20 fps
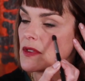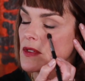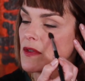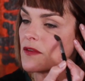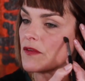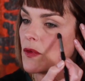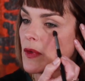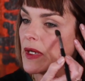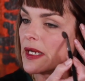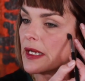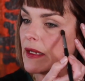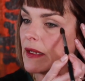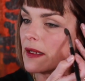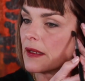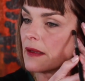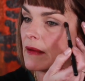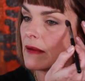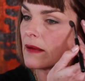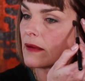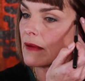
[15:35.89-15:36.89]
I'm just
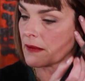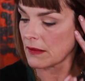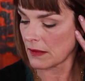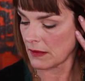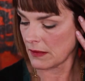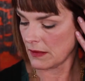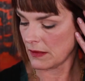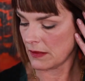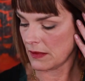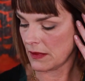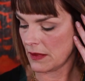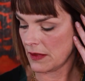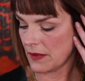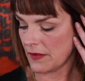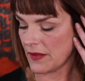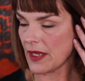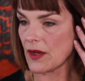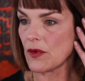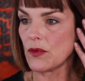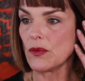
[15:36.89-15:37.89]
avoiding
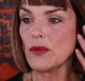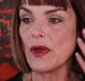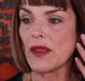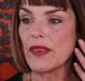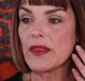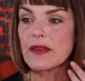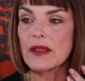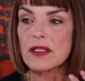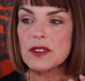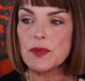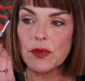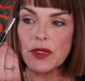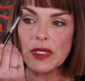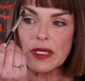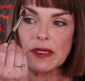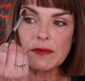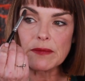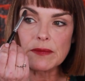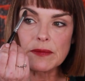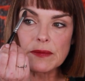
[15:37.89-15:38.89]
that. Oh, I think
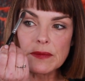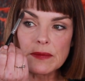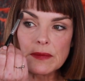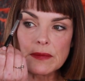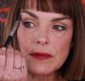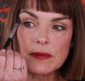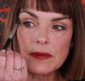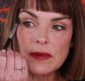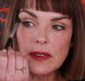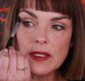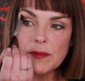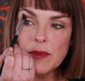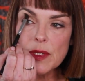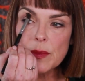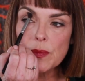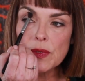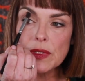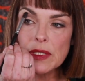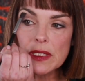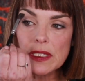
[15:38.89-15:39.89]
that's pretty.
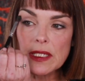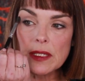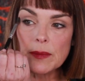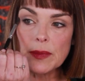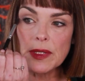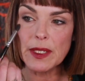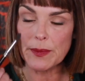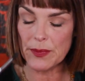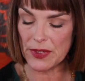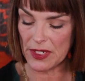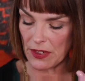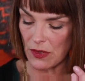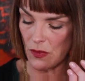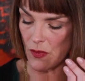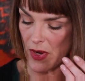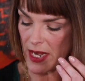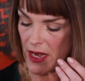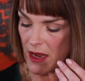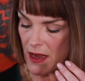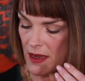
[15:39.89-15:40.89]
I'm going to put a little bit up
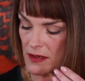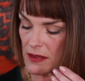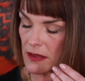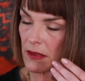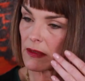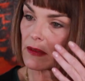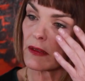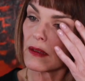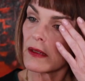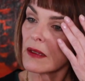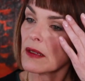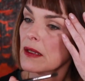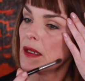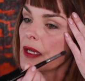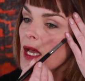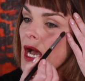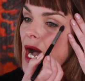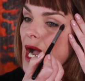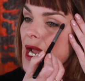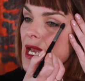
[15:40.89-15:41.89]
here. Why not?
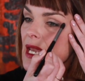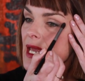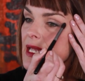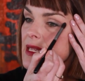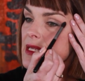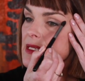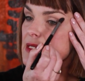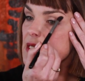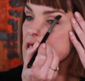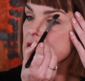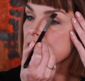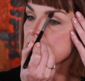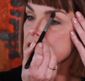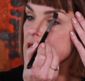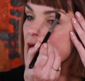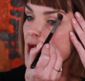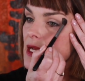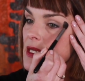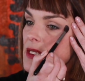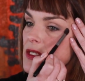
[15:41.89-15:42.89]
I like this
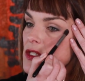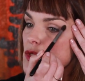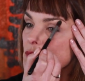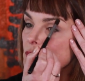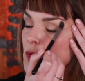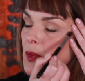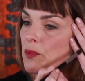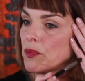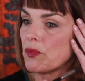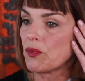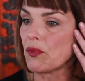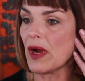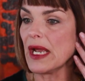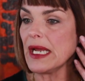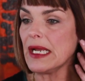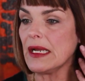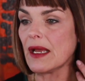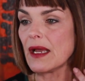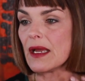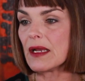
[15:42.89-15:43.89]
because it's not a super
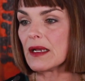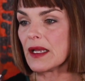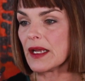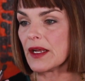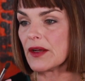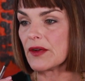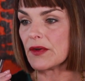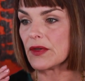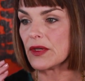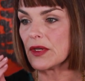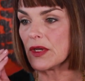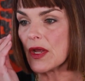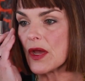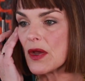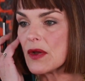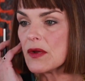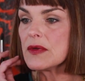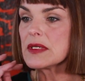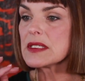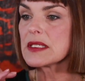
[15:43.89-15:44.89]
bright highlighter,
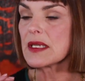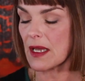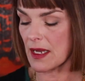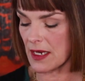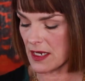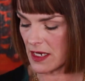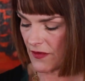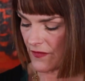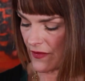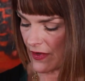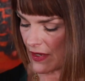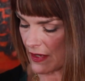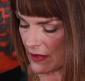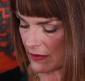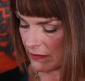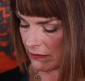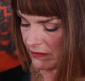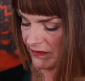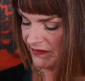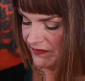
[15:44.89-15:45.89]
you know? It's kind
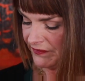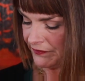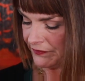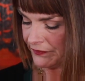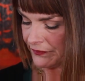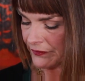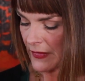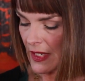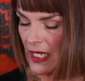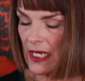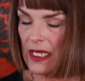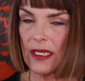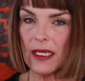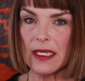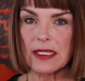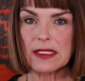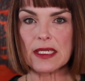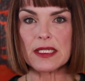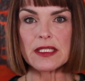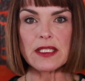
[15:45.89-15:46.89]
of
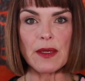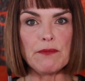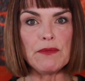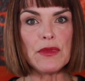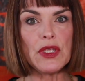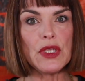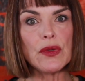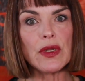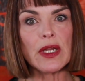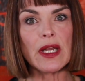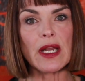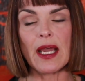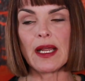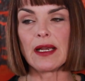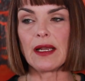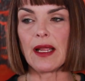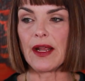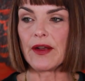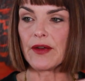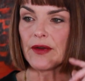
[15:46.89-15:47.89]
it's a
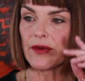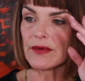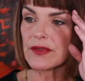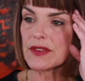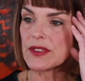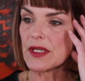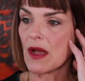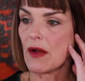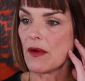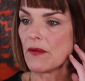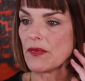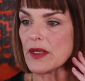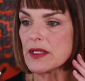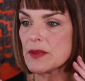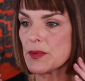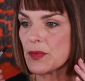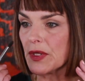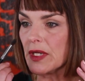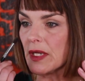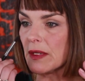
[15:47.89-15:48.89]
muted highlighter.
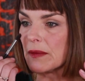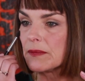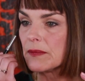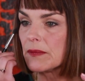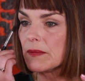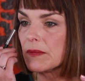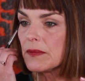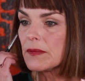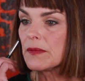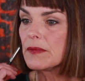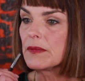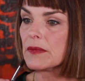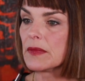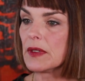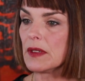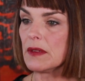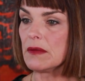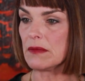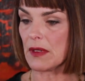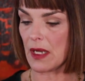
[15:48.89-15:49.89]
So that's pretty.
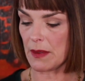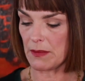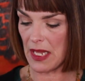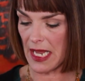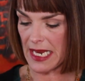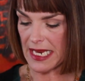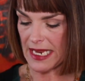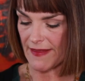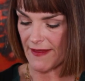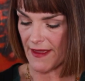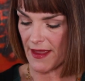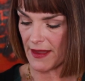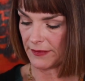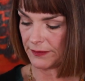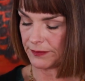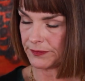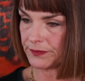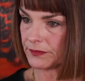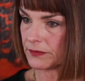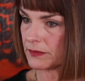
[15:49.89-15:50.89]
Oh, I'm liking
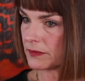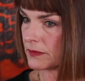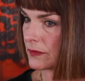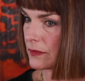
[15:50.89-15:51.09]
that.